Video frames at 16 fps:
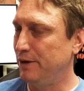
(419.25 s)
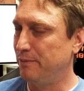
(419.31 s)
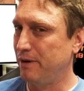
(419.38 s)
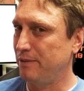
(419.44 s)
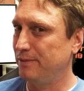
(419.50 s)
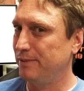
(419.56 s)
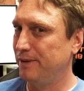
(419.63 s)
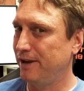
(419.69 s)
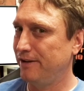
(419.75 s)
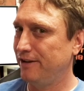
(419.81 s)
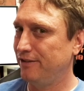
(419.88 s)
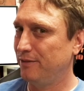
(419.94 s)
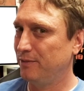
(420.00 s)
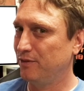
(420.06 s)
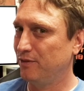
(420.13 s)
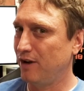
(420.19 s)
You're probably
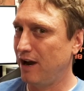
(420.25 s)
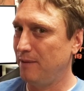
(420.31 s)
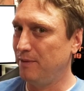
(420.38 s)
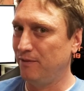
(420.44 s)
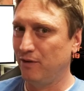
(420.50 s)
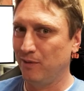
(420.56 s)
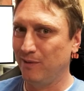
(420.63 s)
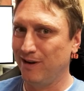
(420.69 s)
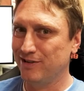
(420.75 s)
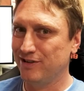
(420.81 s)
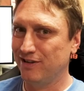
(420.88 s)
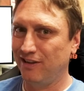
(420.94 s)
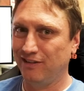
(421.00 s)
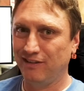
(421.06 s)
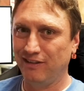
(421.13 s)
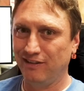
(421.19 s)
already subscribed if you're
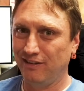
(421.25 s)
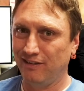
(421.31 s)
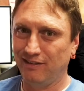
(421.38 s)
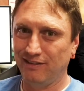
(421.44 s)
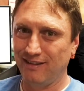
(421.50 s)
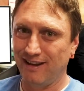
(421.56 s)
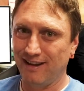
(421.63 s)
watching this, because this